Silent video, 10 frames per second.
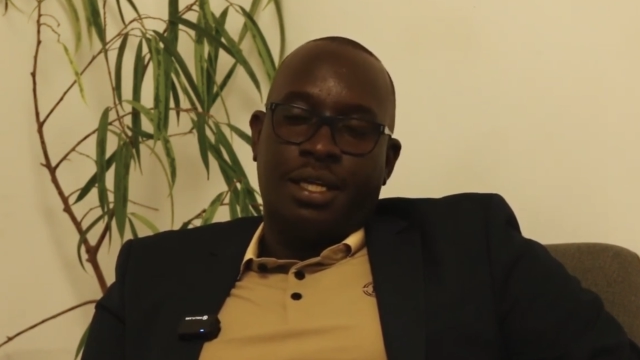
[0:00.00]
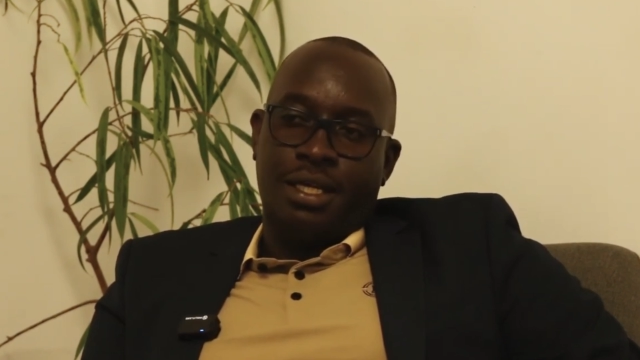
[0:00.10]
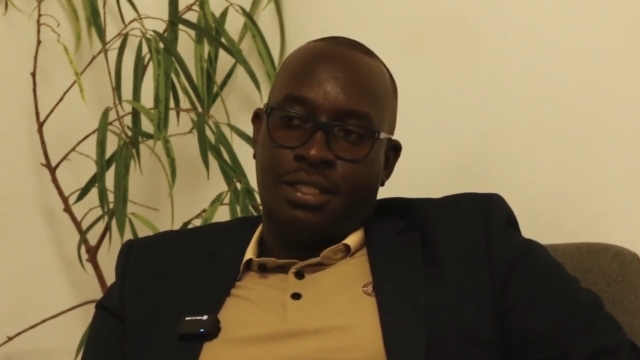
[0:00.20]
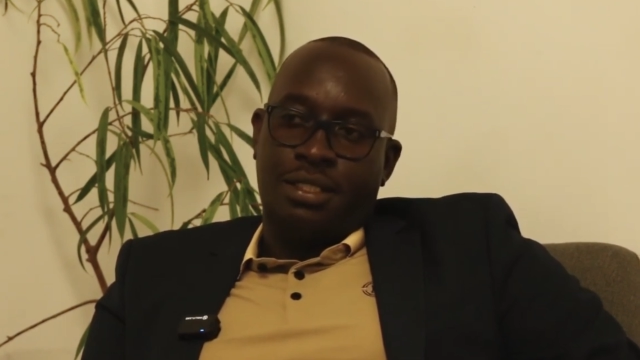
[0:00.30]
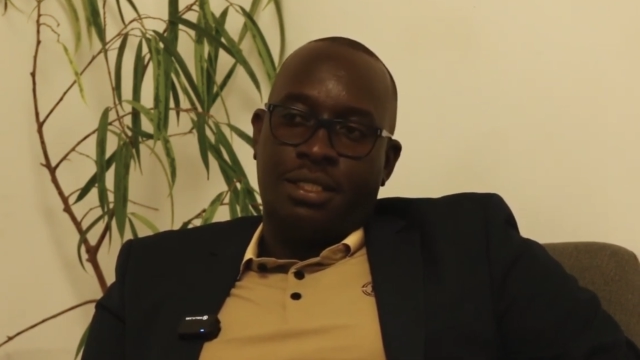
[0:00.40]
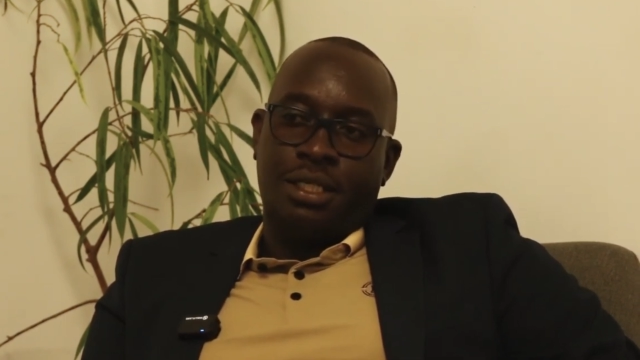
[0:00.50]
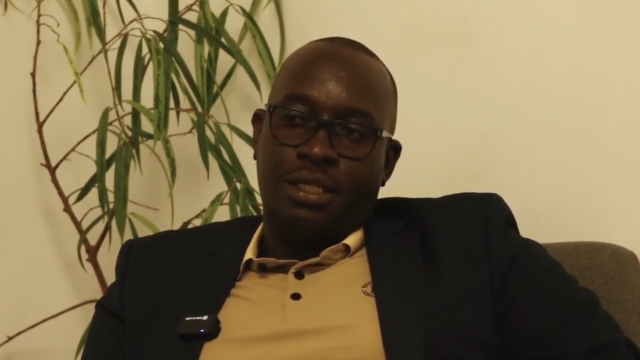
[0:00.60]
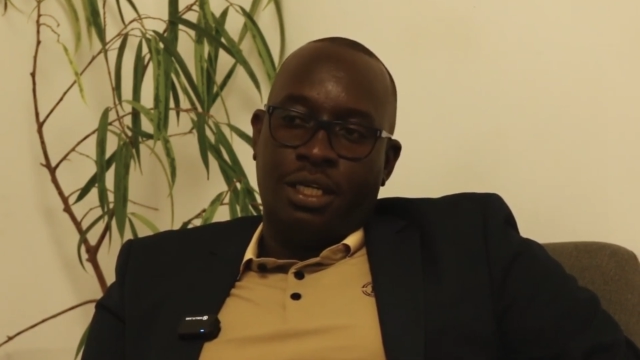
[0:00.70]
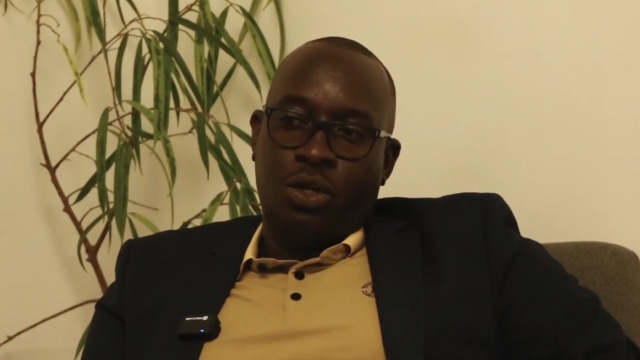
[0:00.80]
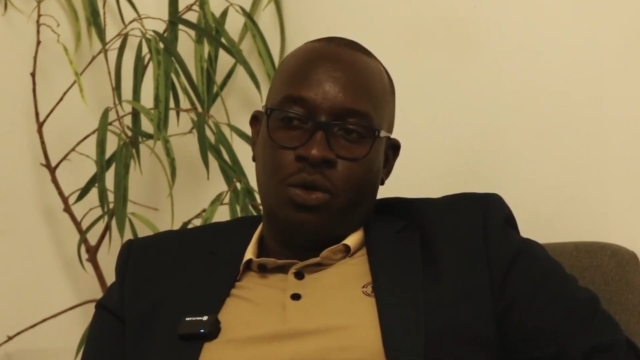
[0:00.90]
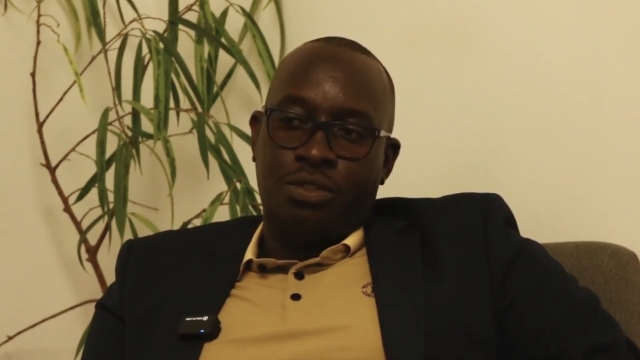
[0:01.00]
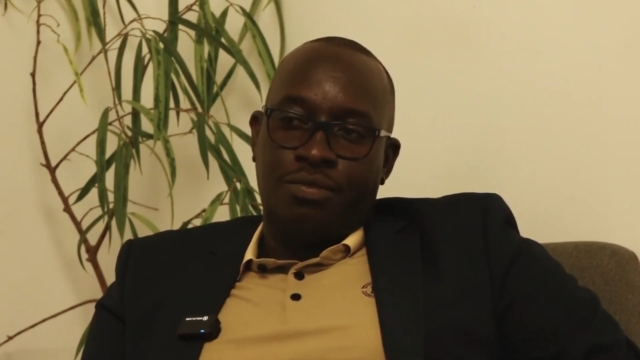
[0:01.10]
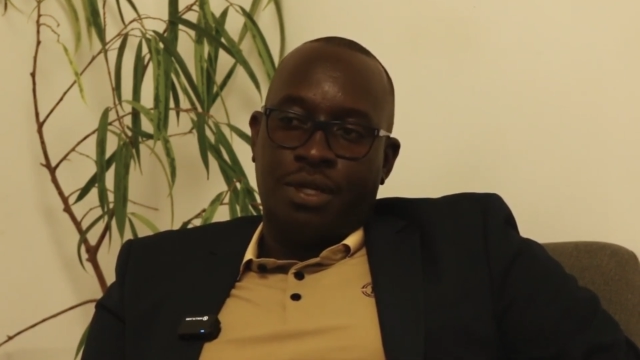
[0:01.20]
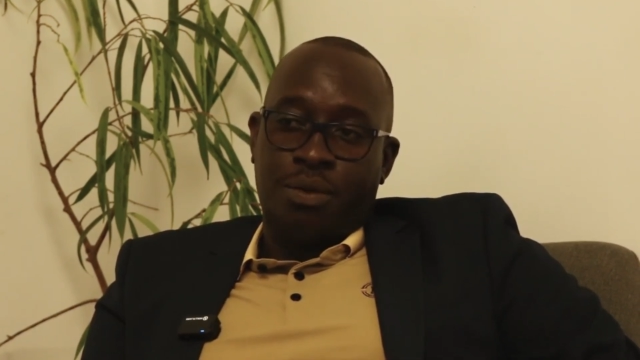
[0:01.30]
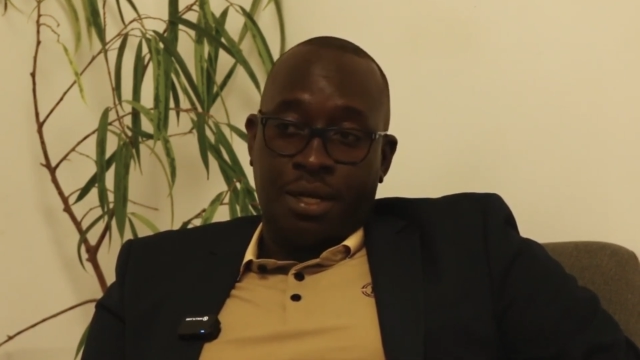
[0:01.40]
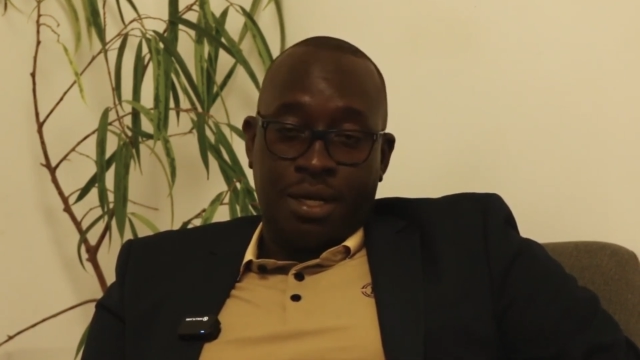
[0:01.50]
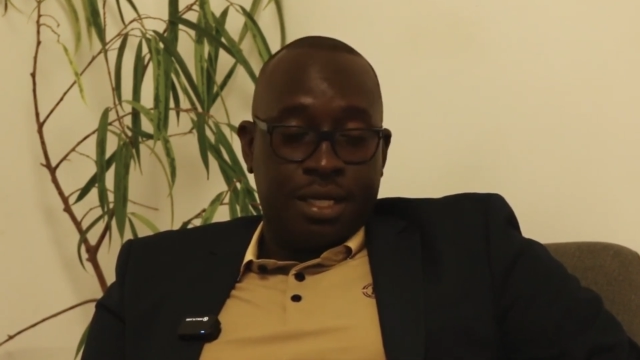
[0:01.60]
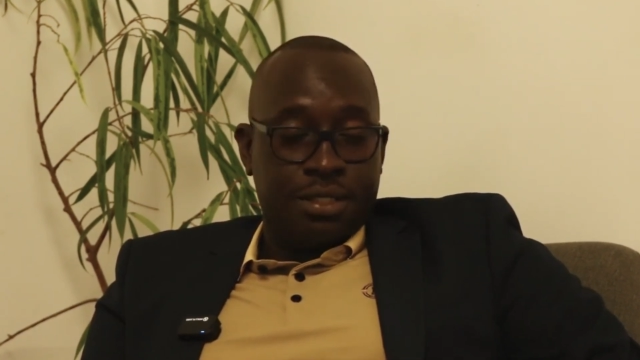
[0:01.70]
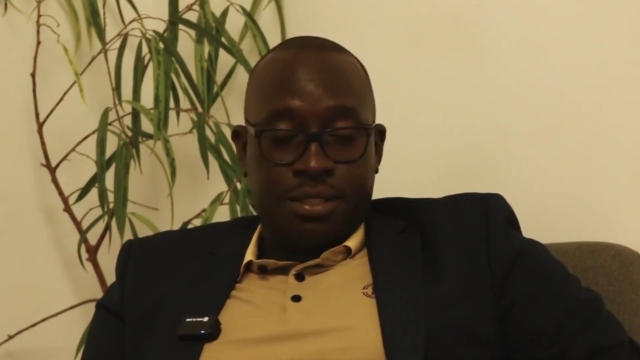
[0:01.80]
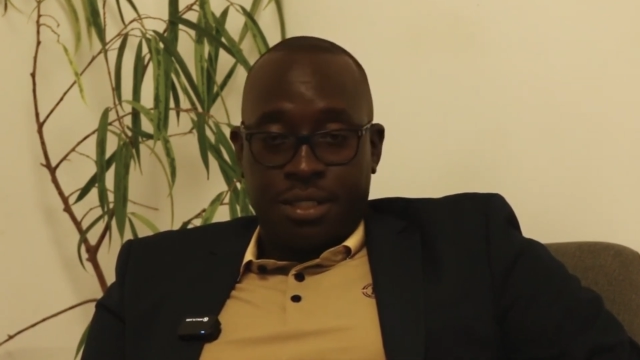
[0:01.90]
Yes, they closed very well
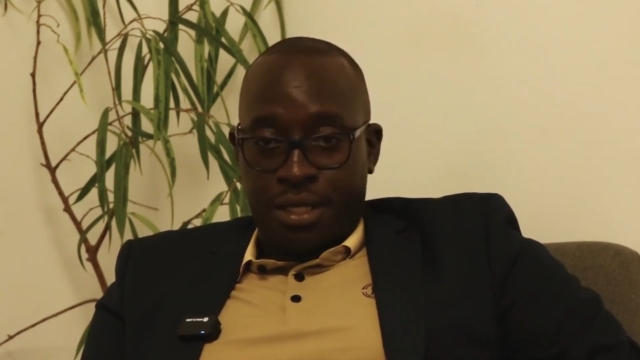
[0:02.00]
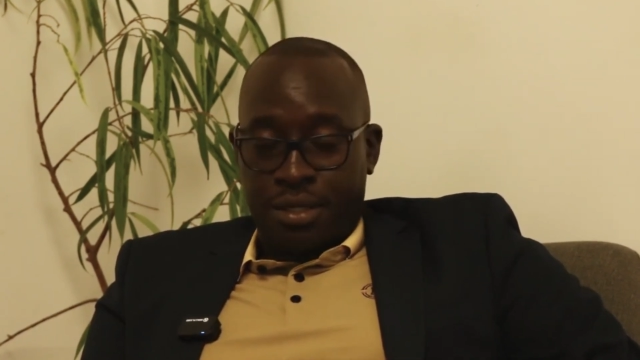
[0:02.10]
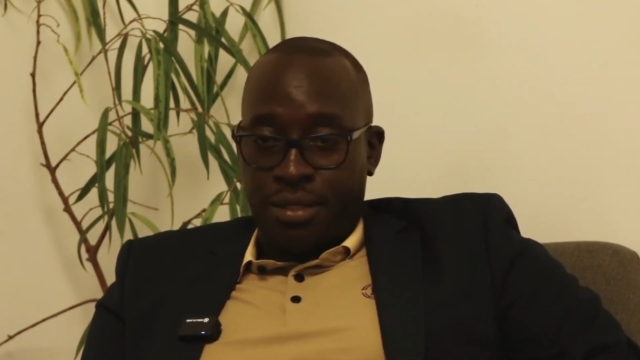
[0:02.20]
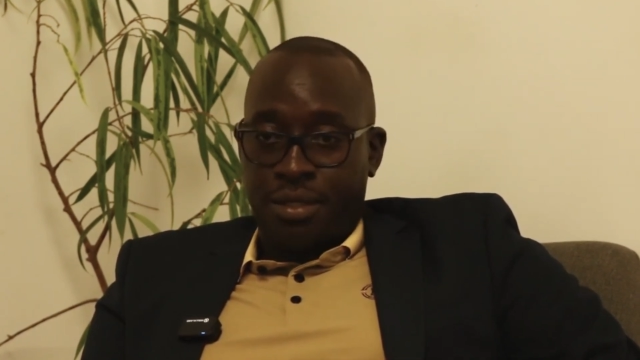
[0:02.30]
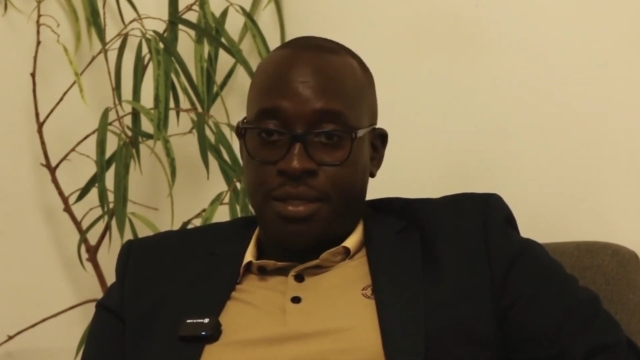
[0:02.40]
last year.